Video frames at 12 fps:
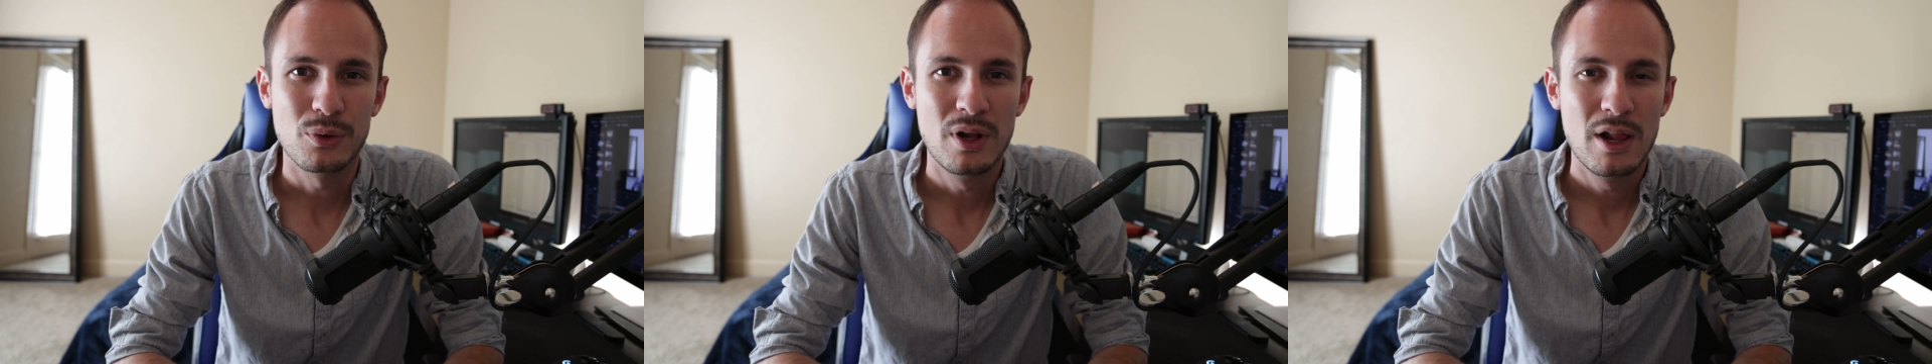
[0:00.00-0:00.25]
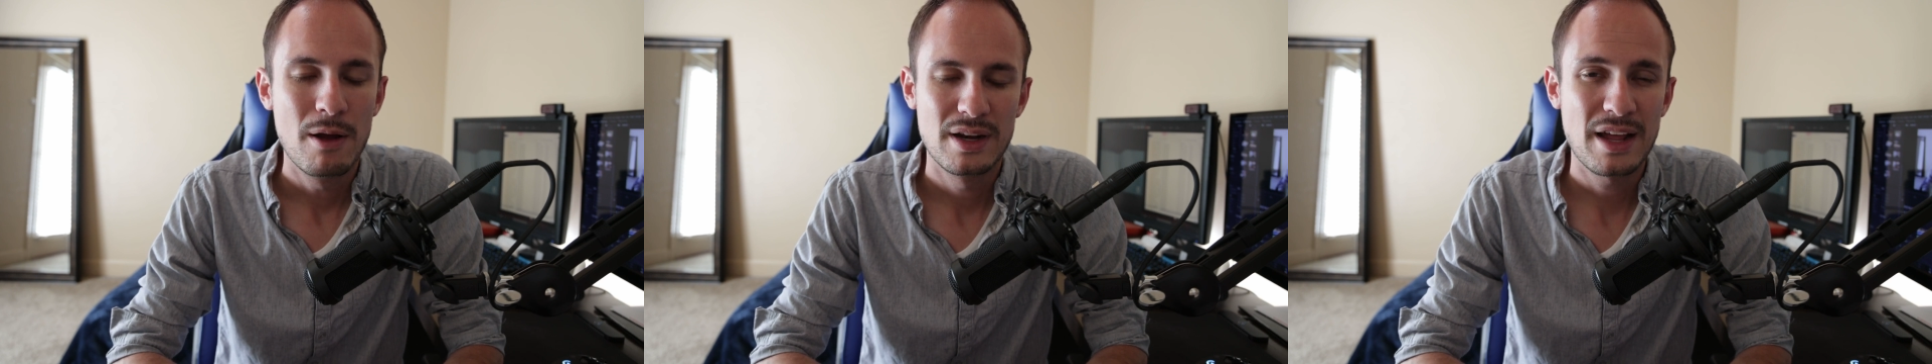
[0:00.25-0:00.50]

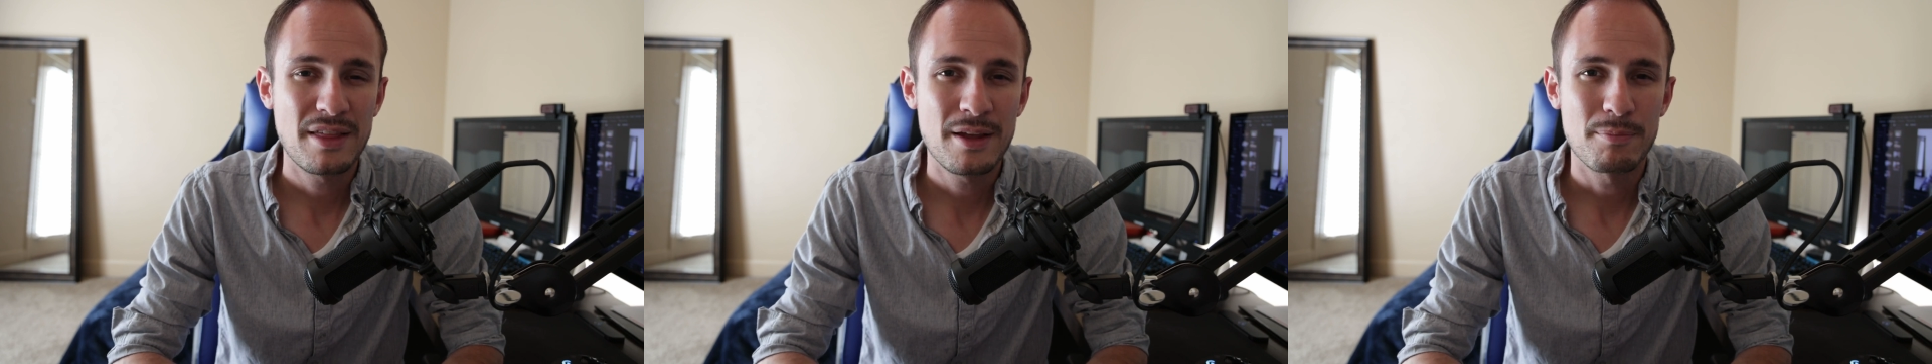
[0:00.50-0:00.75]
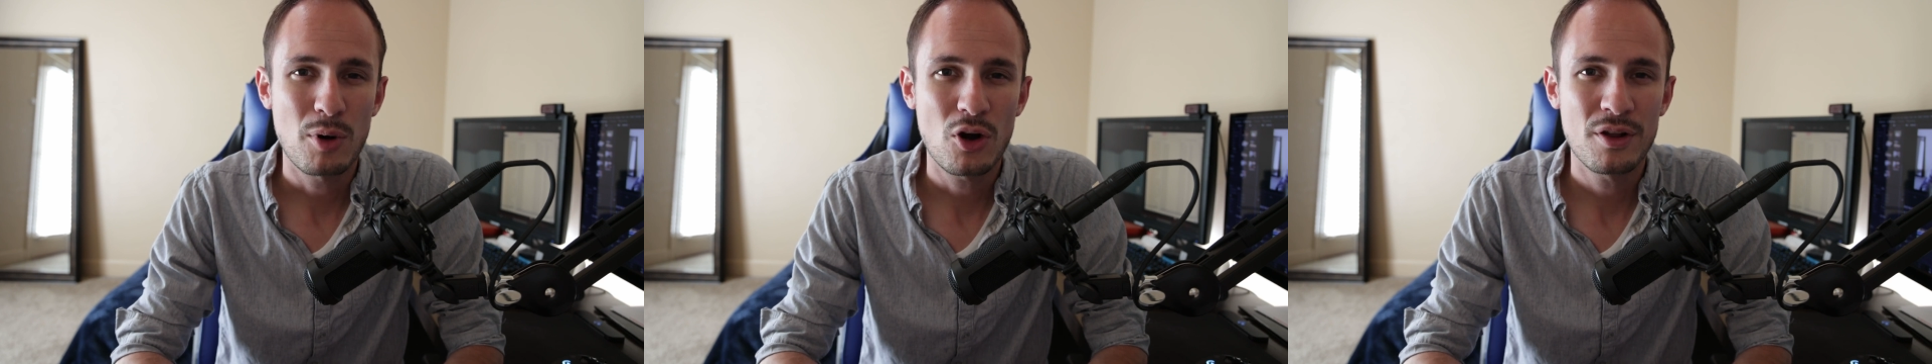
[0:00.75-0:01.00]
And I
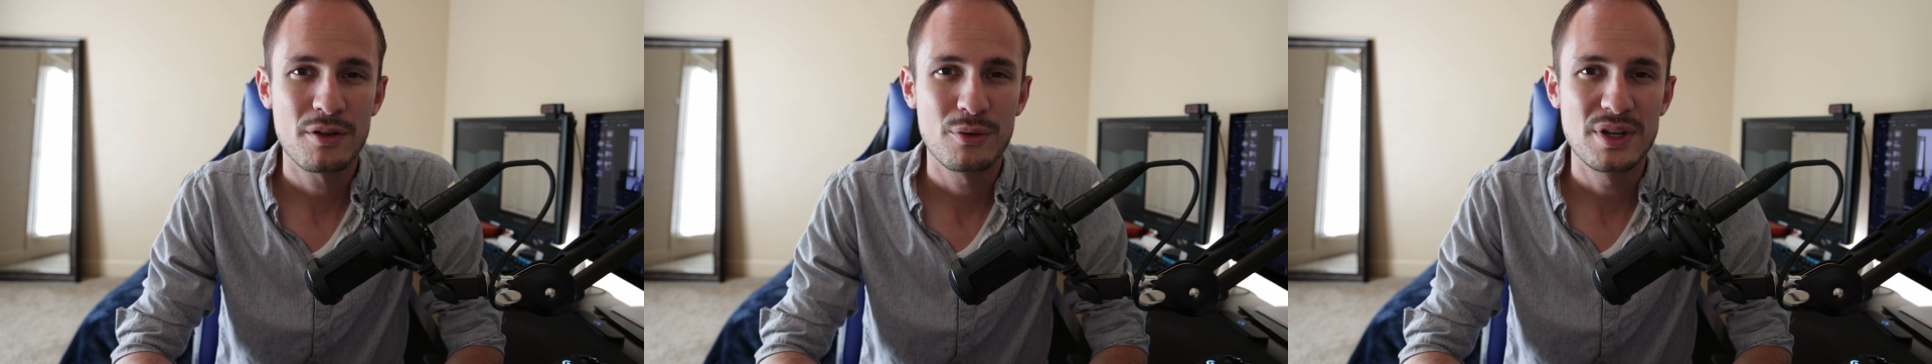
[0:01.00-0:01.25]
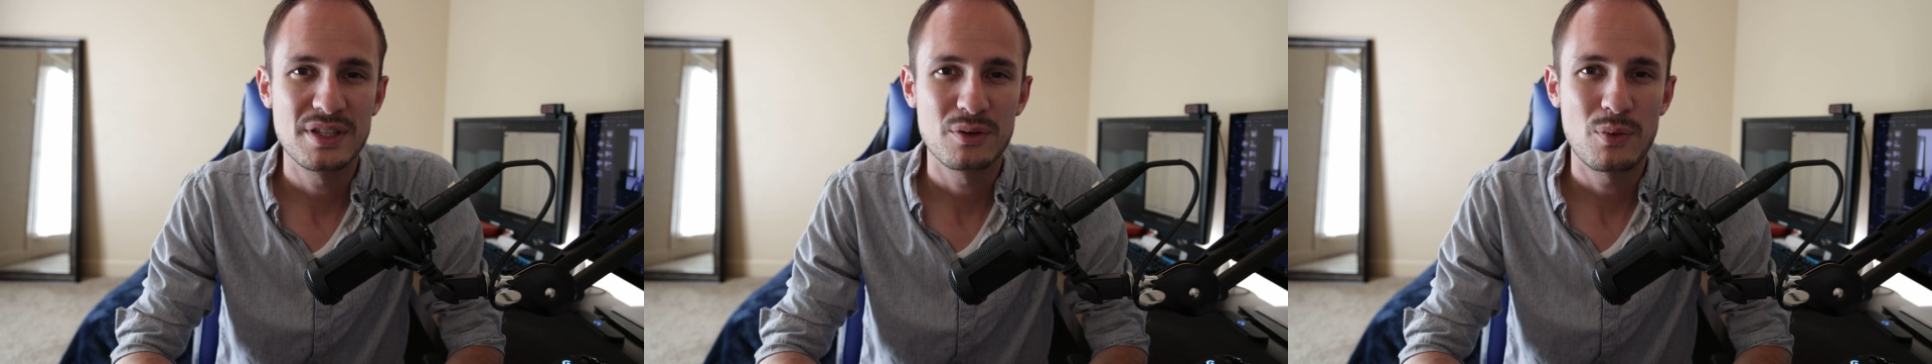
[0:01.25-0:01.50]
think part of the
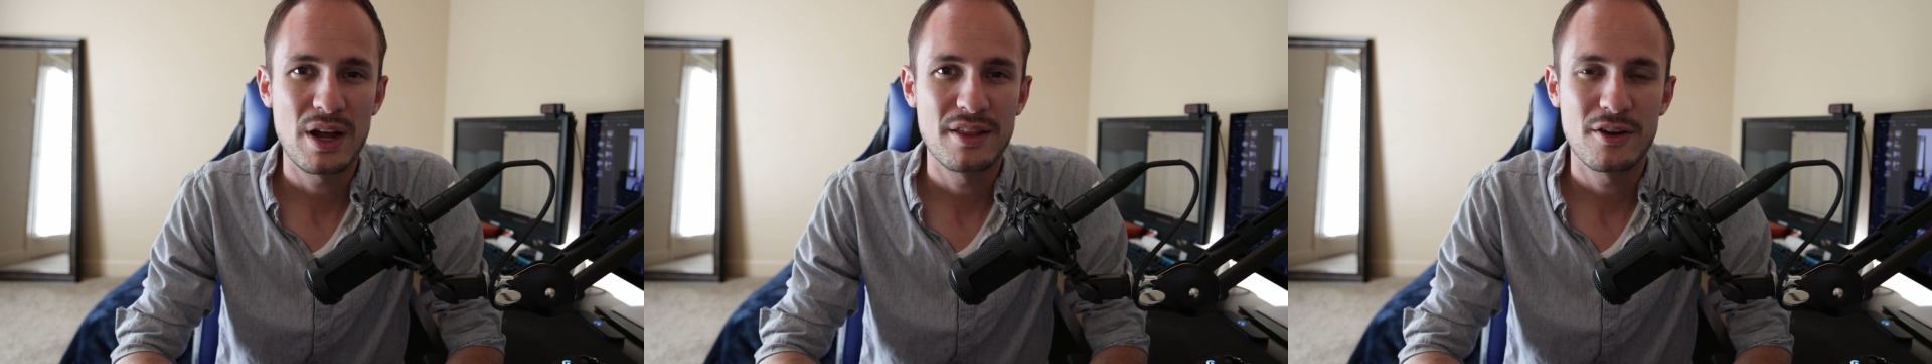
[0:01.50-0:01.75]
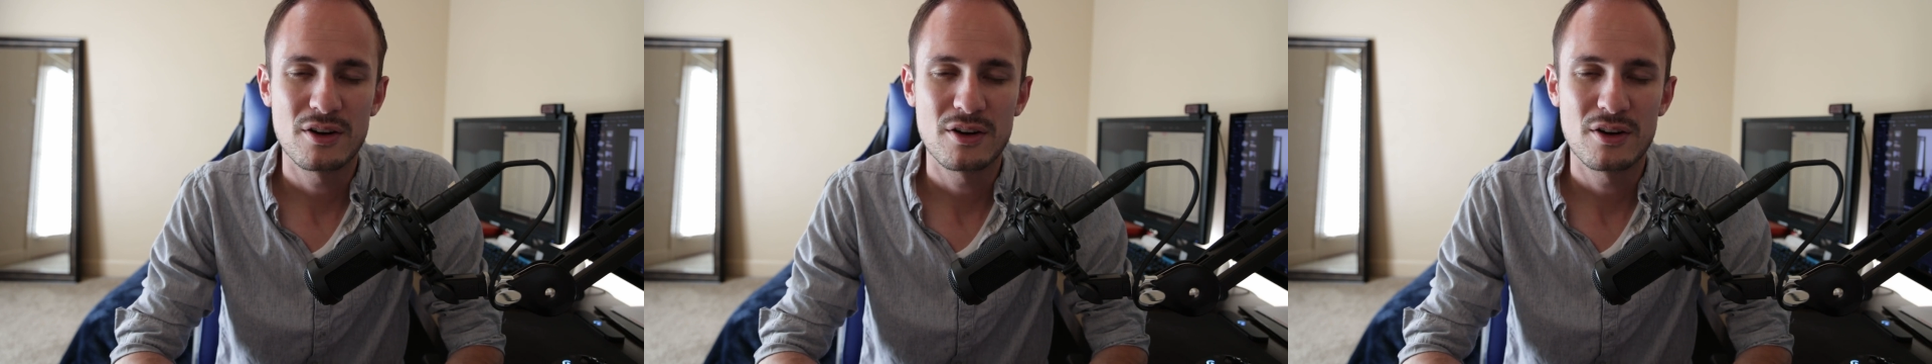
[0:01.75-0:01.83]
reason why the